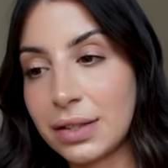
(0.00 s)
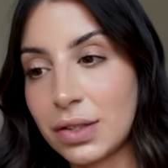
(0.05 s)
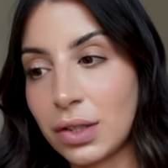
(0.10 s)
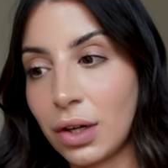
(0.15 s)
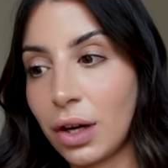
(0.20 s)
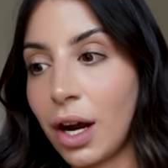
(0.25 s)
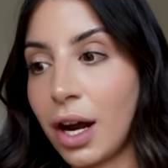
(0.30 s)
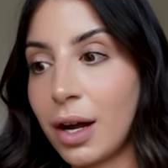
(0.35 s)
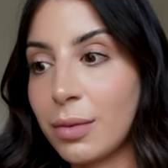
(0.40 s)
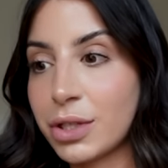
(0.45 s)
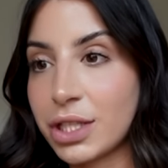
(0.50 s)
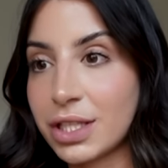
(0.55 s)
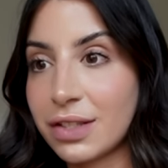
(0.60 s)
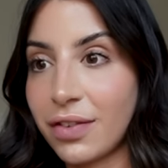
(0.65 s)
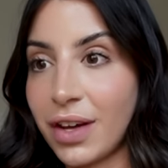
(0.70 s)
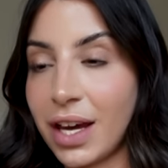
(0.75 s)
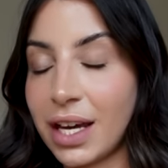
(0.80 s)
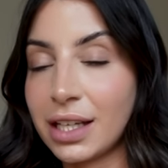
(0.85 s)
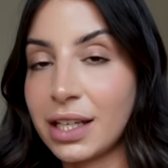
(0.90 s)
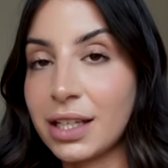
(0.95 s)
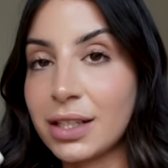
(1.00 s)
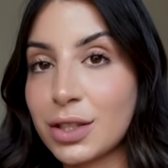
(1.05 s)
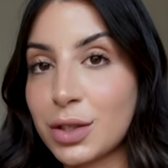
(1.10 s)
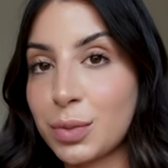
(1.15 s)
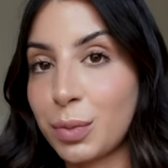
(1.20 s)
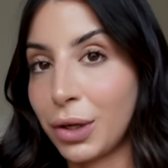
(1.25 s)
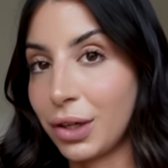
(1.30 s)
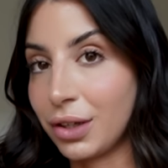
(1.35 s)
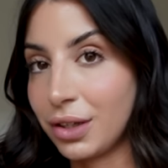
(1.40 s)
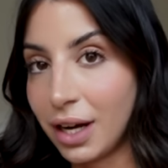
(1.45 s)
So I'm just flying in
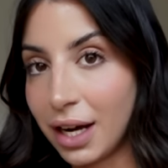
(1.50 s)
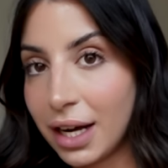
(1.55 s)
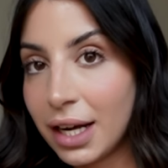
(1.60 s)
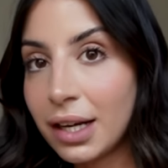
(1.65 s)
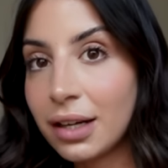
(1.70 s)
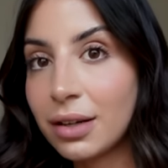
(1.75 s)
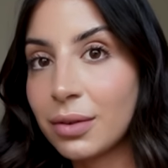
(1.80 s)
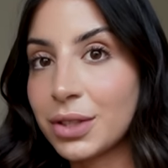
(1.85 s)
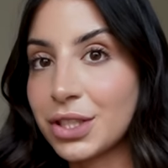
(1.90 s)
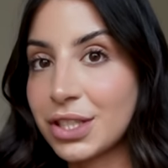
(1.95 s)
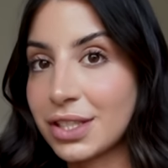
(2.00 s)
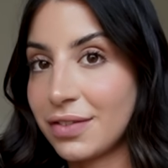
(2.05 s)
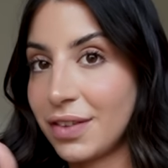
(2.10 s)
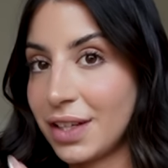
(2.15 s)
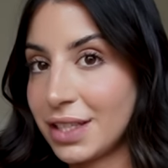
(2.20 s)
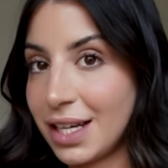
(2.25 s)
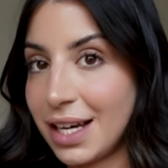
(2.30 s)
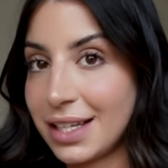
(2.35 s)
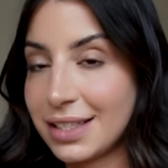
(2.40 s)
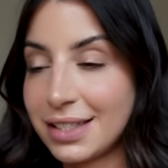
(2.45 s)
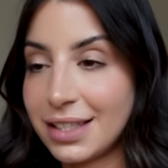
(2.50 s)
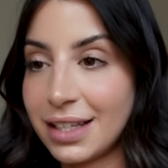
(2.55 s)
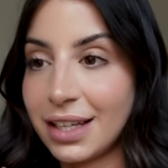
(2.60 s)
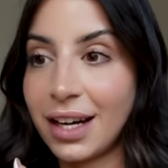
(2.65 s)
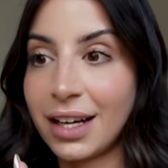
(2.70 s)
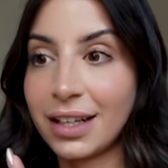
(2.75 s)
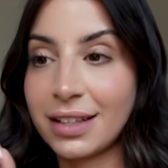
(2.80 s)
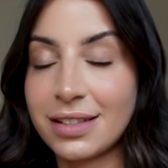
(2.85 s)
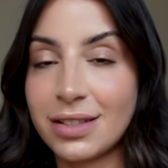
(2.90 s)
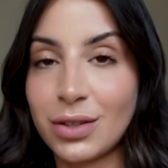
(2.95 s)
tomorrow night, which is fantastic.
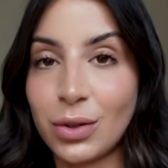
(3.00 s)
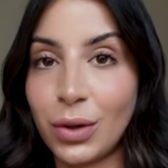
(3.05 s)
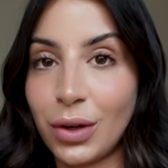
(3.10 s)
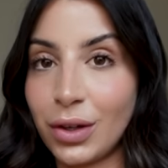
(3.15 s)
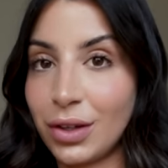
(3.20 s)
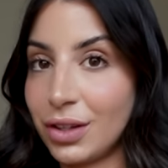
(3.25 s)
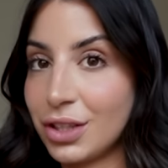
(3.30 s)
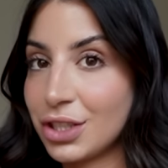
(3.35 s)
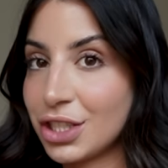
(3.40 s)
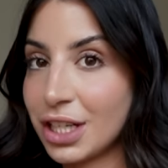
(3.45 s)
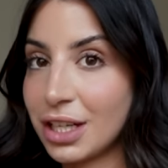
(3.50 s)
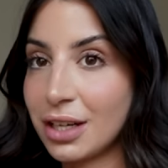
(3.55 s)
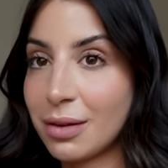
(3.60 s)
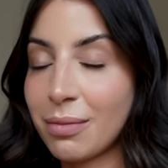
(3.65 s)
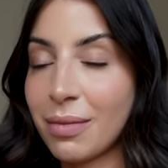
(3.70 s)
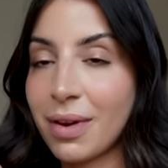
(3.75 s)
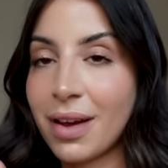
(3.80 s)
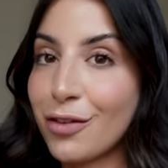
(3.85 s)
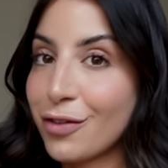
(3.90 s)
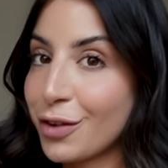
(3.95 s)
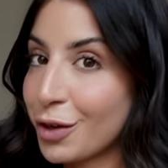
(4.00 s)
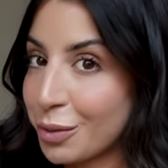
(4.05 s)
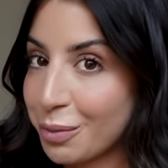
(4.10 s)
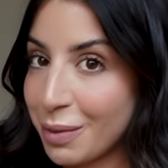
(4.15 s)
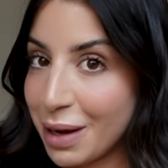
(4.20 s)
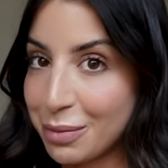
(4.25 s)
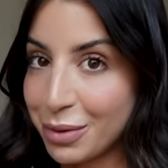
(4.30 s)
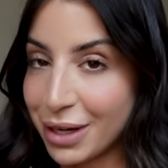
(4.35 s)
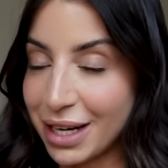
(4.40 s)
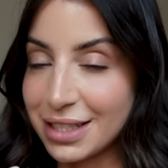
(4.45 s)
I can still go to the gym, film
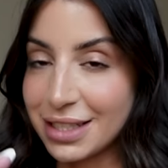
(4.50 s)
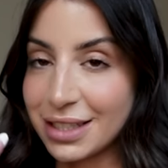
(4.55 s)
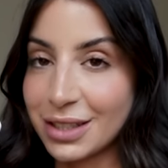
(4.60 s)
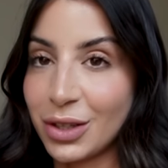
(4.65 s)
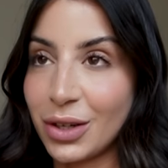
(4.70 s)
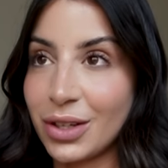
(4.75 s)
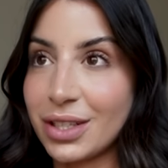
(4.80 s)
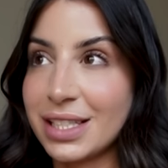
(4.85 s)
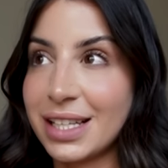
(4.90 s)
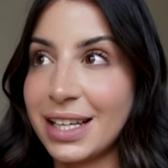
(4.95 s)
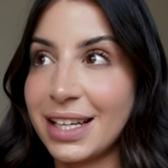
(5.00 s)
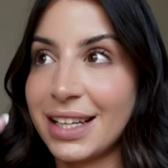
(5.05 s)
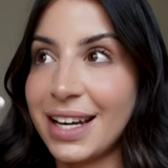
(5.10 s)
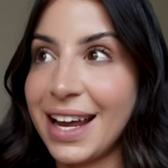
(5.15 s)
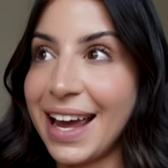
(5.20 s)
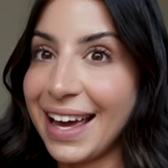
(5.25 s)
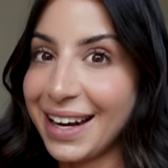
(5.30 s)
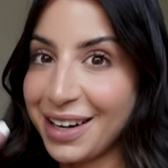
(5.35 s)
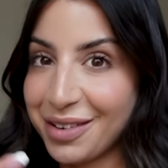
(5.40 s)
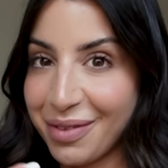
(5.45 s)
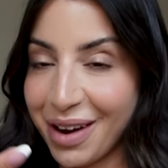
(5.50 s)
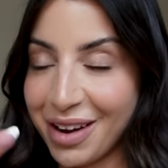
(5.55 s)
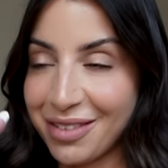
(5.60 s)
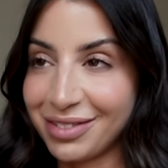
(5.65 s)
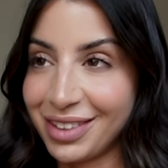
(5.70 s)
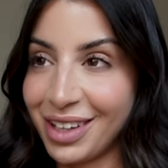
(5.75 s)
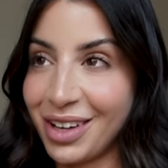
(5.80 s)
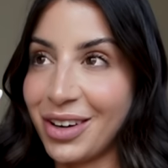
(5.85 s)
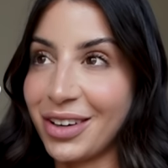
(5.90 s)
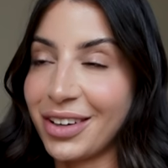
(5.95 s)
my branded content, edit my
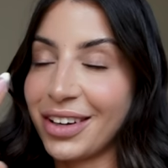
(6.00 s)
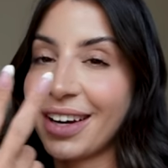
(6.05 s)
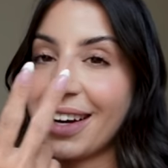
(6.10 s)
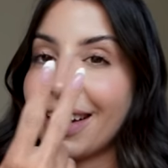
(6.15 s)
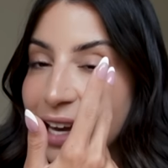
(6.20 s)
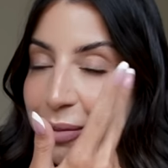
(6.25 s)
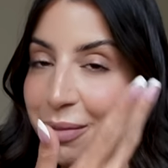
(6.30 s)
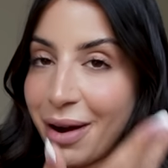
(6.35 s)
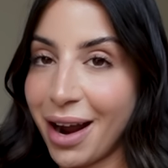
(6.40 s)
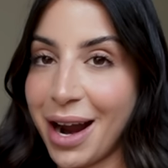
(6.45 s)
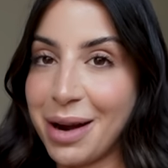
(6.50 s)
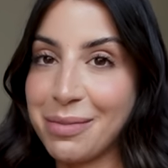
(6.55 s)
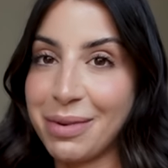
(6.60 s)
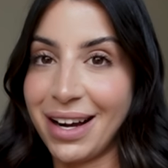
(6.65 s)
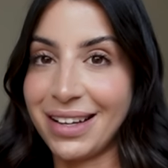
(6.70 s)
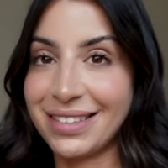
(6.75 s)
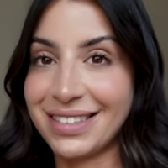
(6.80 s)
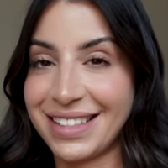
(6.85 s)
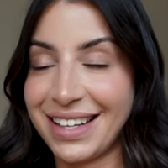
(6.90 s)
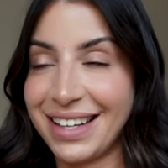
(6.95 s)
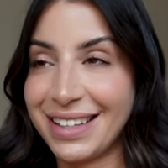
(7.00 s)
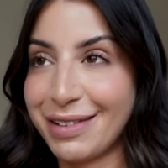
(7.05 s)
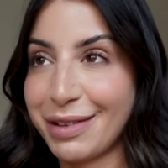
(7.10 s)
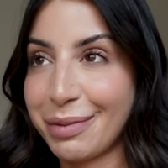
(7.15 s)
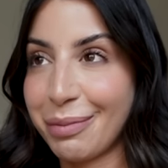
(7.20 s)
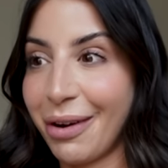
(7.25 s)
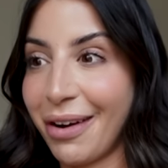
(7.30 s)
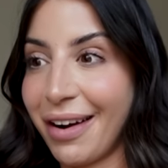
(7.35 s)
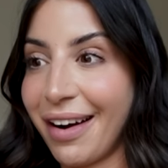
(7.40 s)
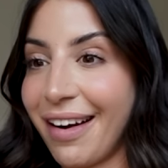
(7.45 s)
vlog, get my eyebrows done
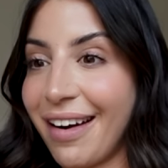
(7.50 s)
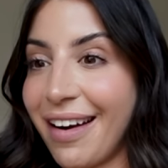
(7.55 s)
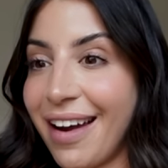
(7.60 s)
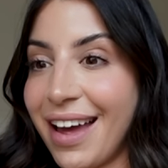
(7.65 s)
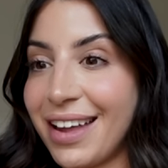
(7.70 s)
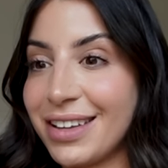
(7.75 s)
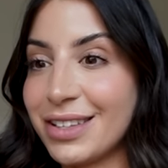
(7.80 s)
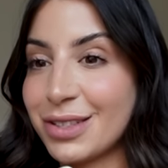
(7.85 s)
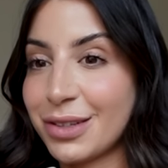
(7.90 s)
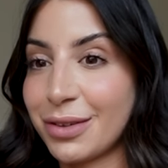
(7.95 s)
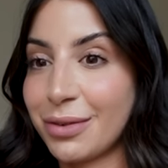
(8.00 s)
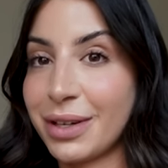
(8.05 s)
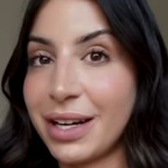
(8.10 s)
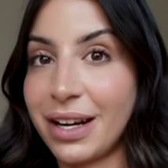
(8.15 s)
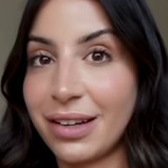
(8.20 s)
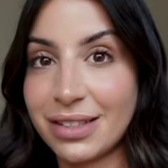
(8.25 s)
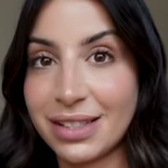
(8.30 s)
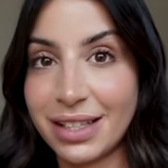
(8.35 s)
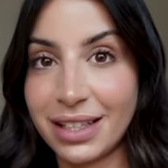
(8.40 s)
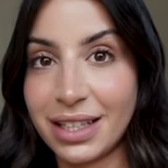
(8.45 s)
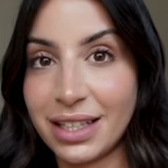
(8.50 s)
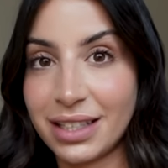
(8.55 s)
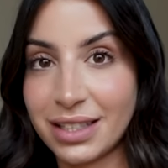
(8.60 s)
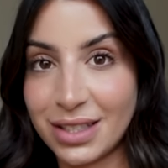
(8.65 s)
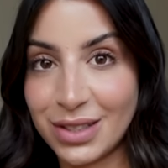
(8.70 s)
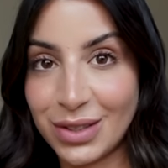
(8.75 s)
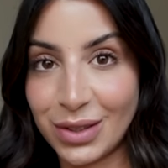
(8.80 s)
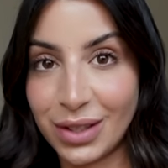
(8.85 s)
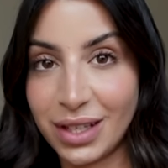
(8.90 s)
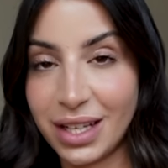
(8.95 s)
tomorrow and do what else I need
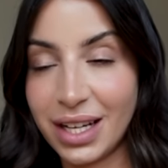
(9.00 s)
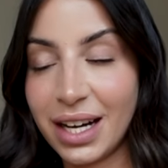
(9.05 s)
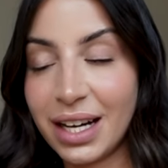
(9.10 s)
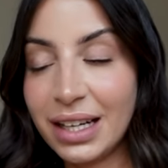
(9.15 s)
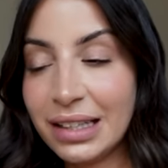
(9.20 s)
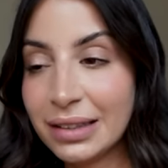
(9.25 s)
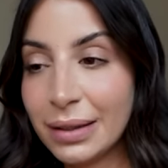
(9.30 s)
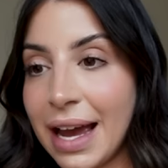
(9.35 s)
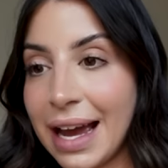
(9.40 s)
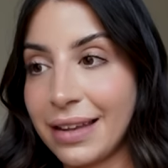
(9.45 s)
to do here.